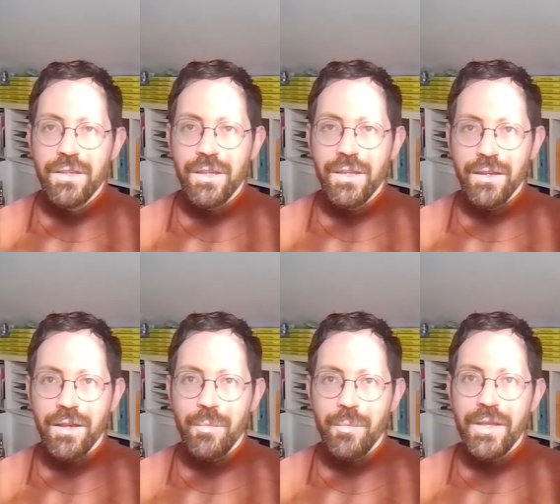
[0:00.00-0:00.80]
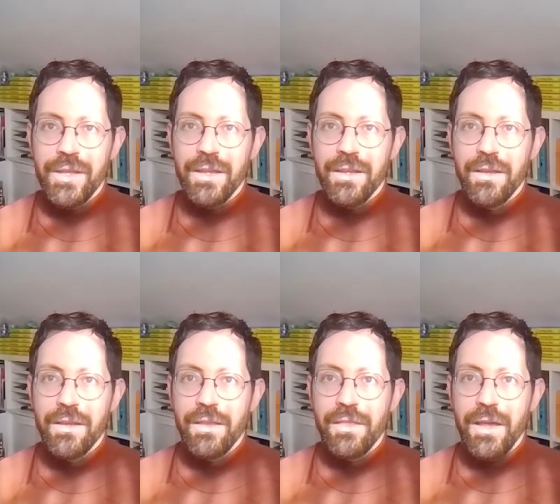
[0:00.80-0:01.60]
can accommodate
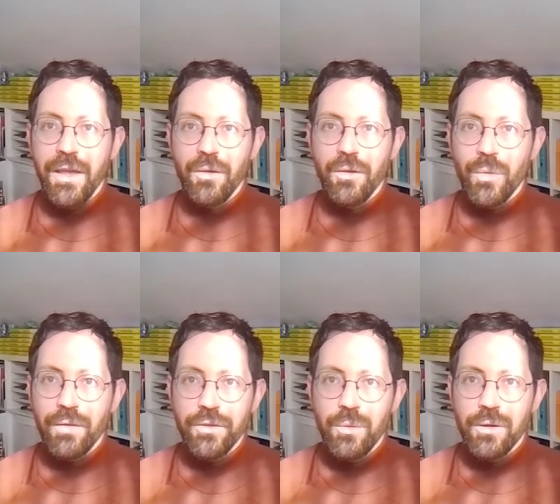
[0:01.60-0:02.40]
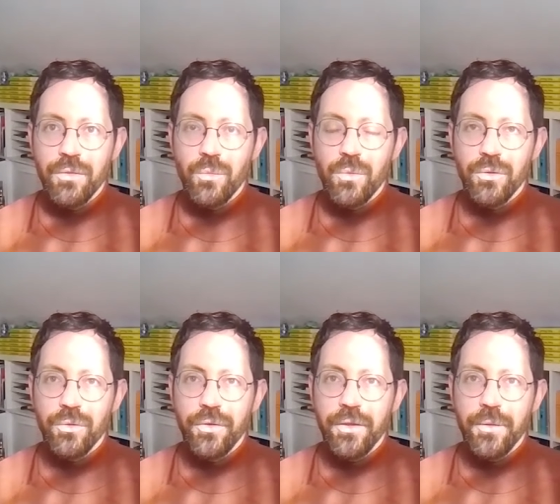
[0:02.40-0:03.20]
that you know wherever you are in the
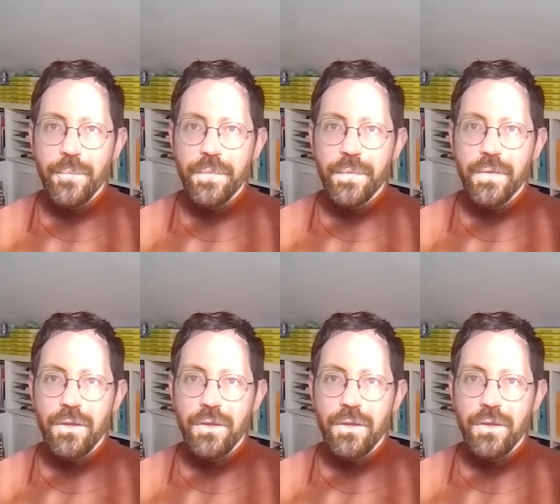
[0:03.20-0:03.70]
world um,